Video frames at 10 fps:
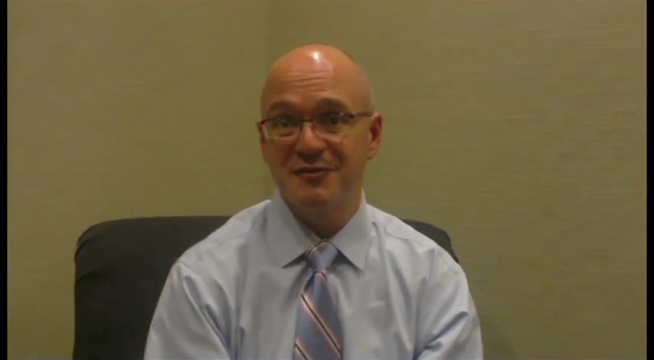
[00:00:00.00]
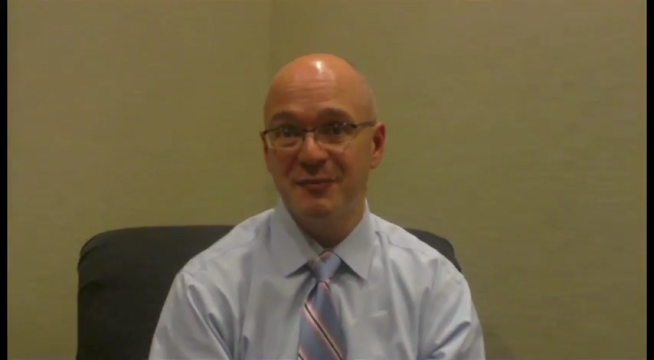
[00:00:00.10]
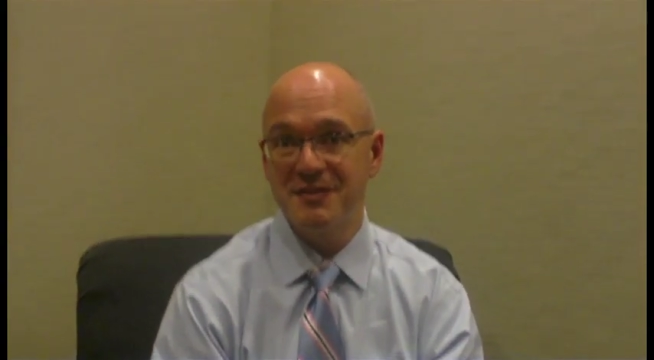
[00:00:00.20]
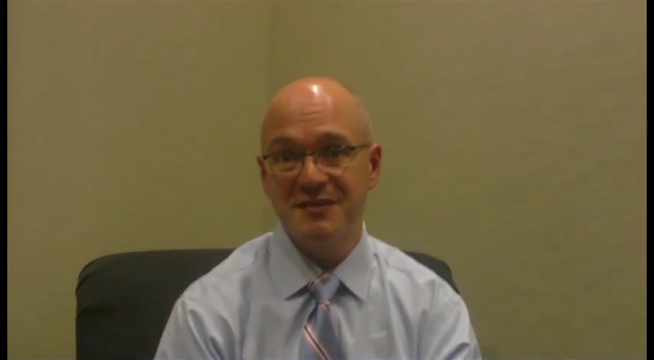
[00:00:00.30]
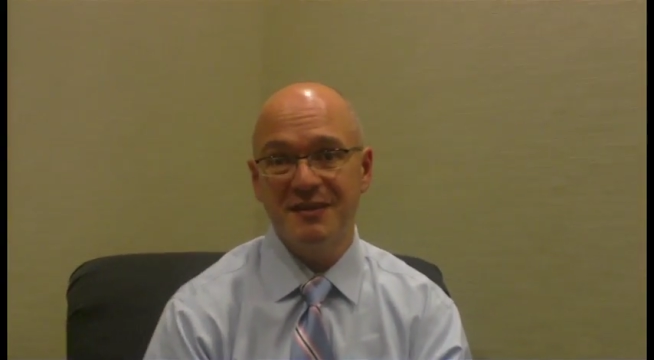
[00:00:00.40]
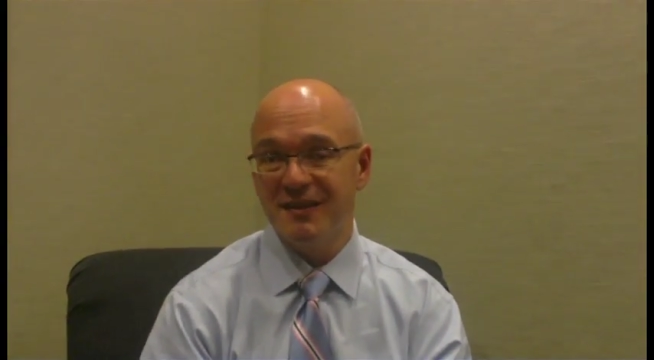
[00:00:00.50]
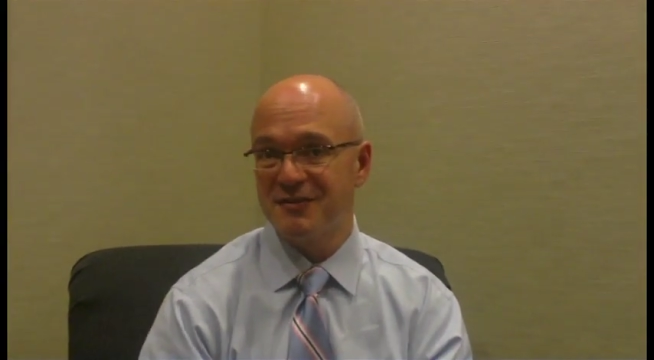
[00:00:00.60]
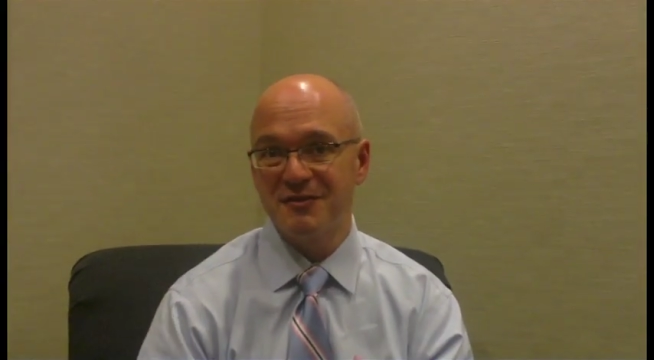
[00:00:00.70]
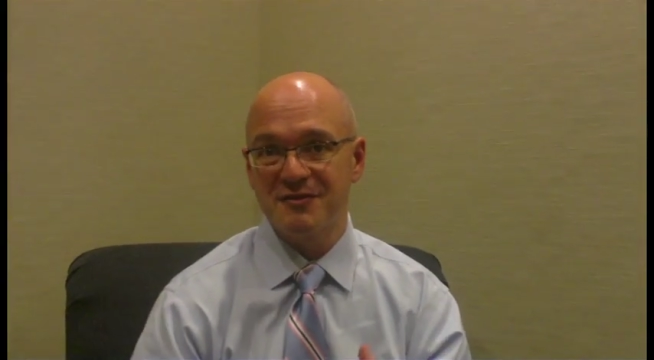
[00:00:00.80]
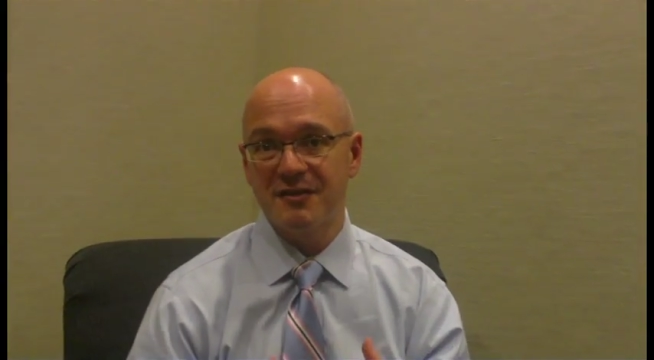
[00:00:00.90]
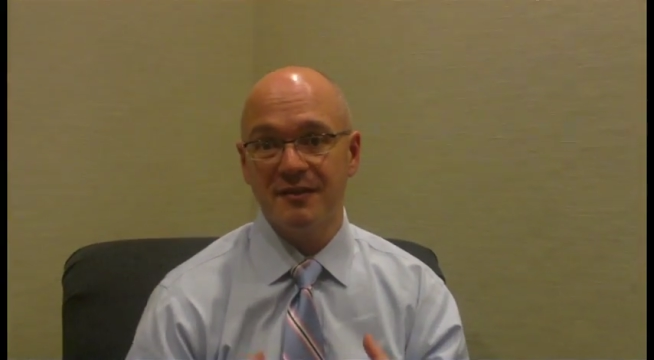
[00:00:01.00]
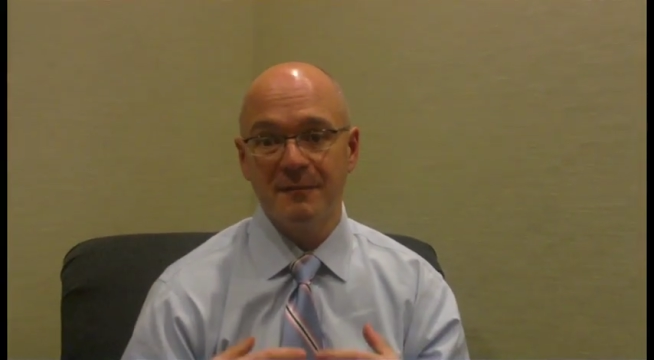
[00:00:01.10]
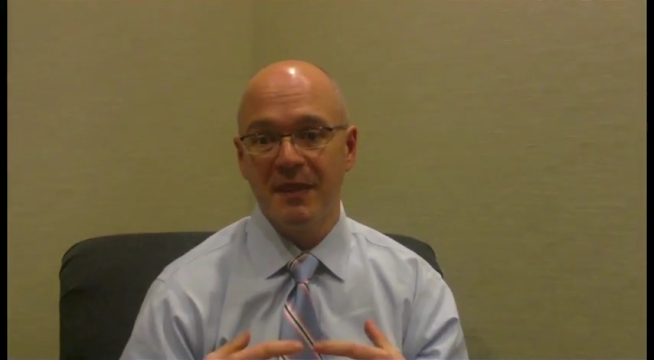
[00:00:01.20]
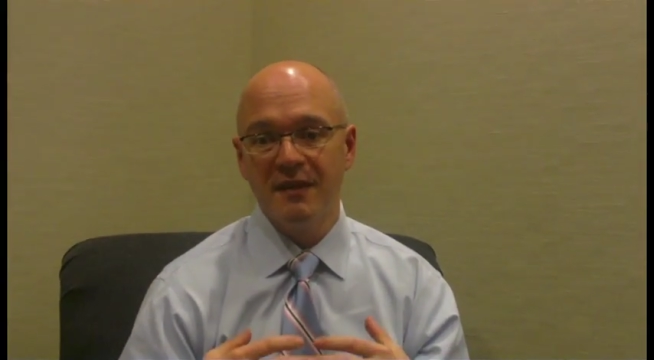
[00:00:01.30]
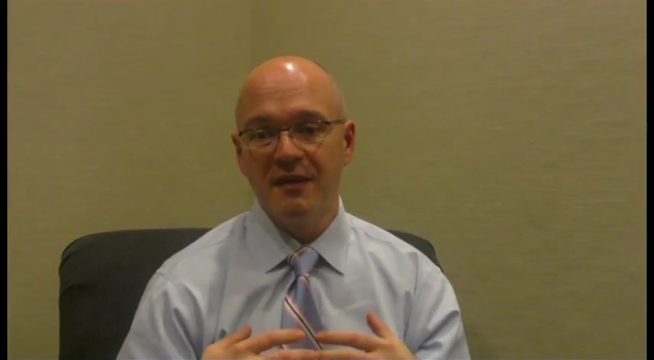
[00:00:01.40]
So we see it as just a
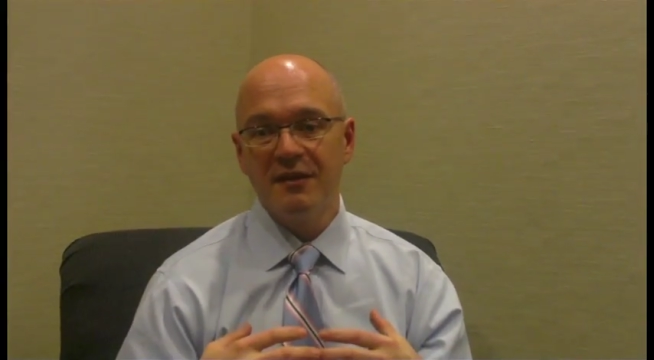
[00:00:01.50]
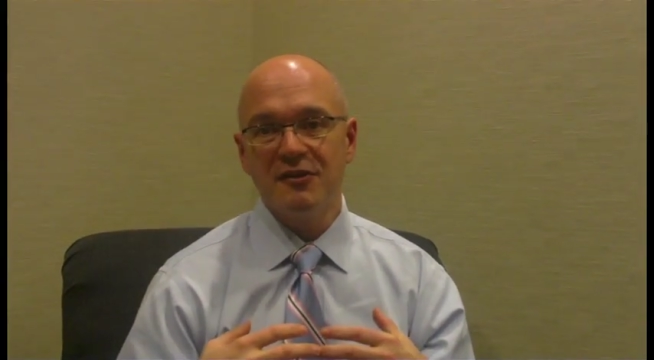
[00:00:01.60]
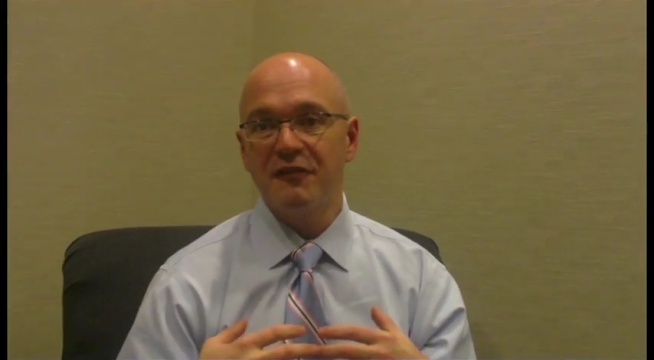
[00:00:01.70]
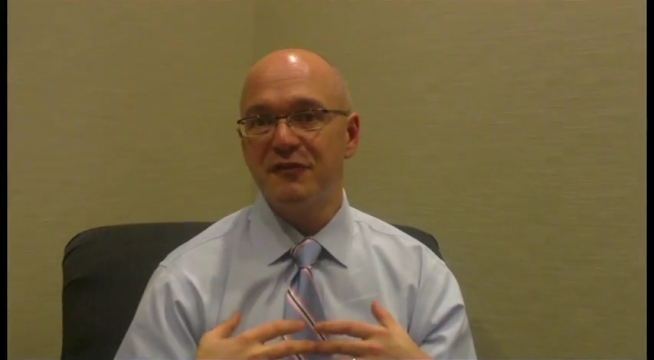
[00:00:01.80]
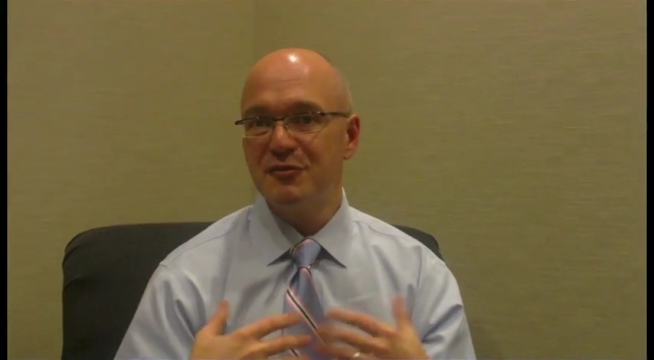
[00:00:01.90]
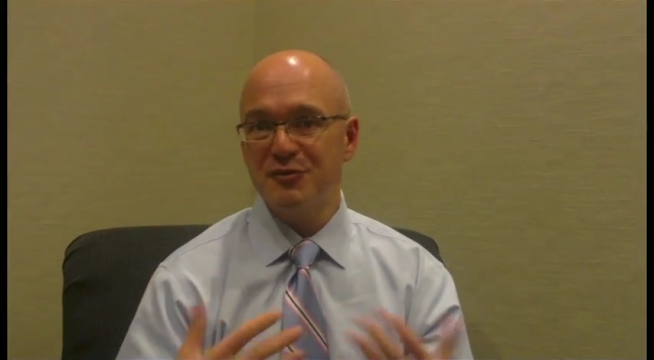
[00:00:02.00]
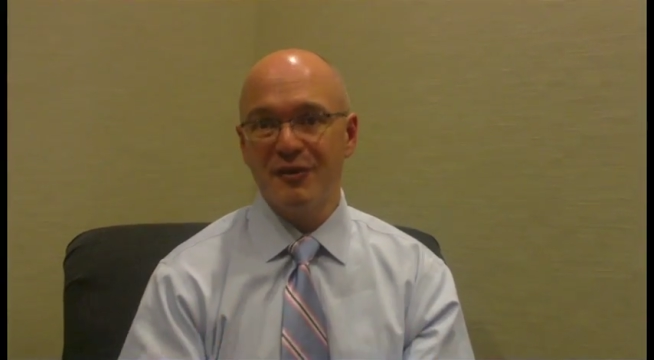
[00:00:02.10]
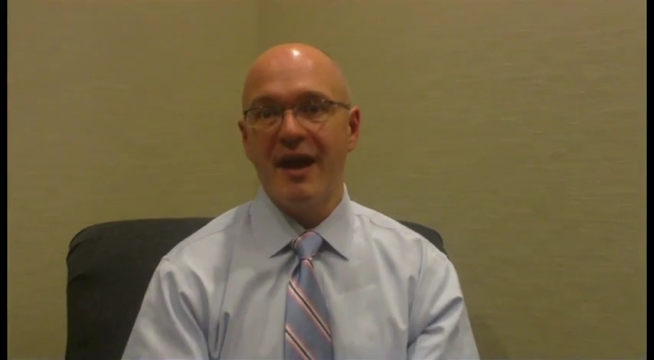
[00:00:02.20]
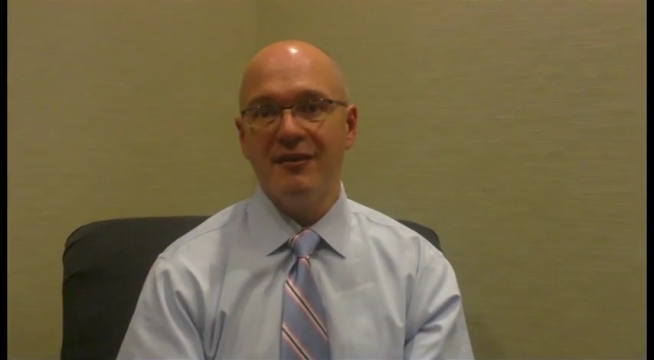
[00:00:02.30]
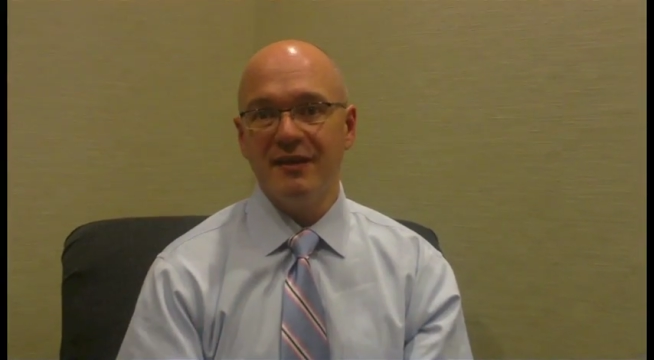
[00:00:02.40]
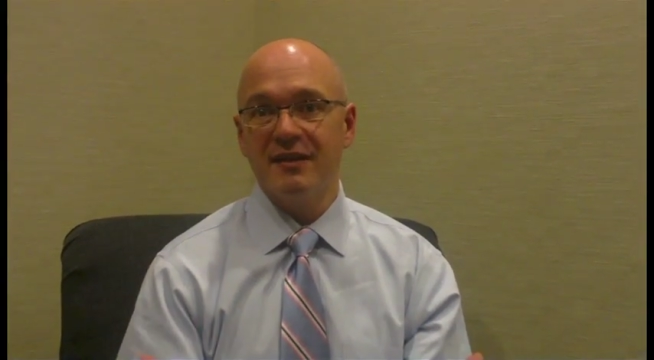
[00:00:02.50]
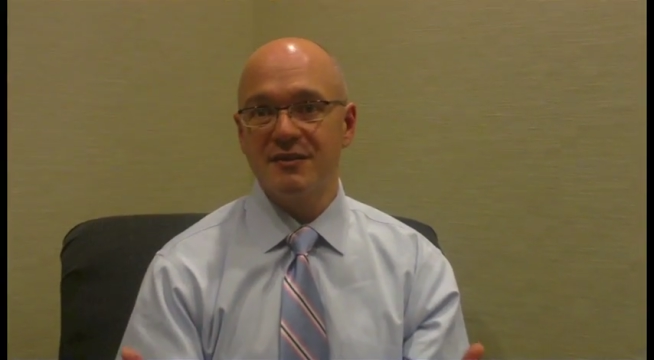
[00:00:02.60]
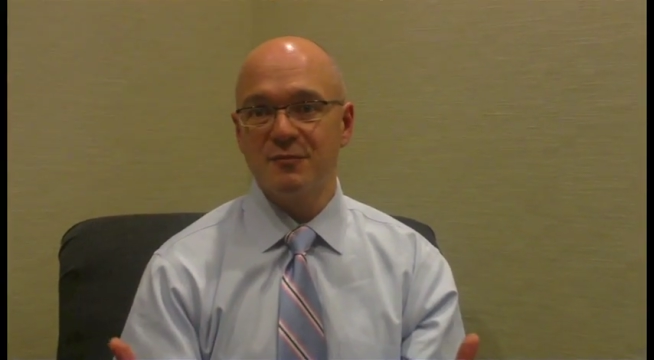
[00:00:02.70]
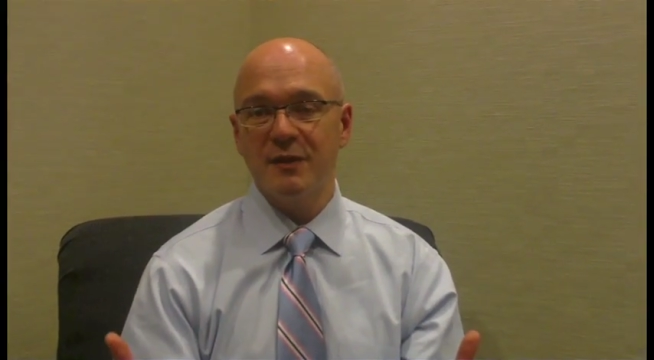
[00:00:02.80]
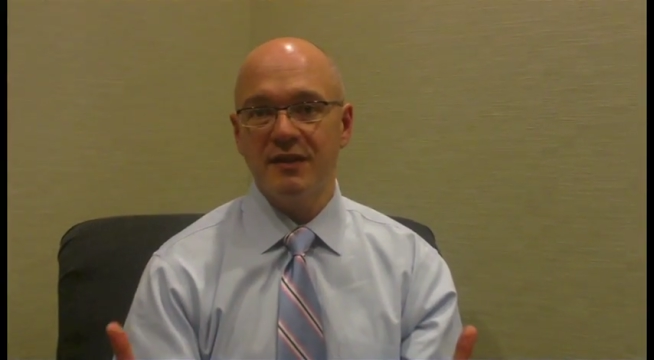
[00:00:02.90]
future outlet
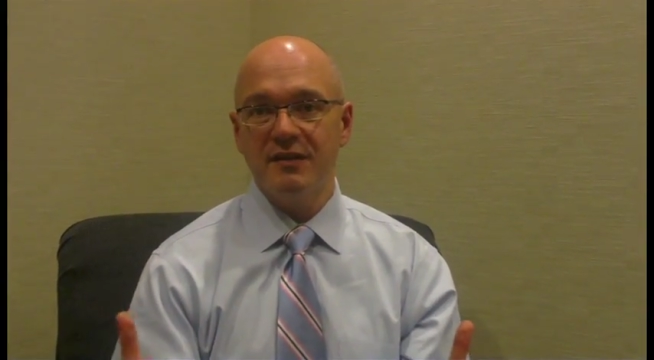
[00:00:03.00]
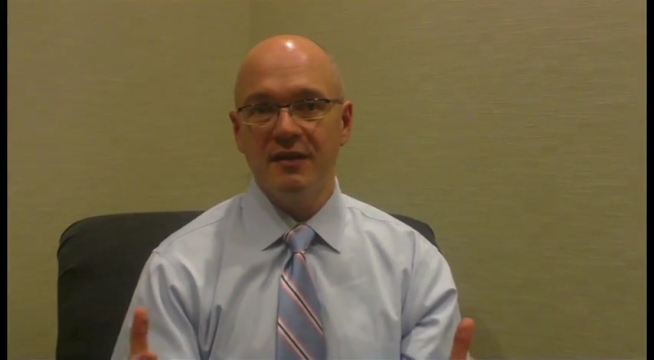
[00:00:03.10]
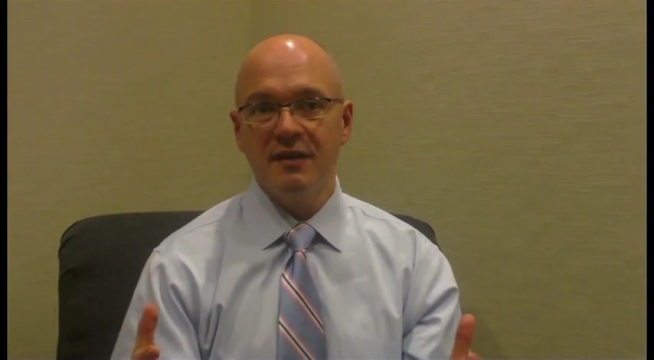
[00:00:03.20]
as we